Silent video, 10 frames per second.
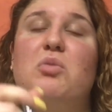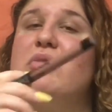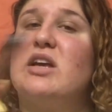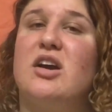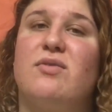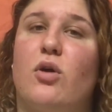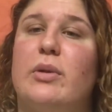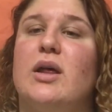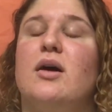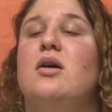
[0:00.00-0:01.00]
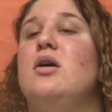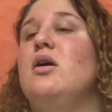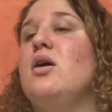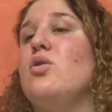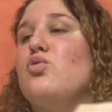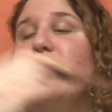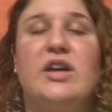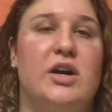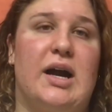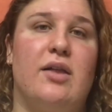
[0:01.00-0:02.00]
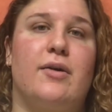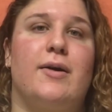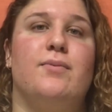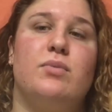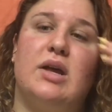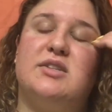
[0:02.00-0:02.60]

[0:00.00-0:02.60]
Really good formula. Really good color.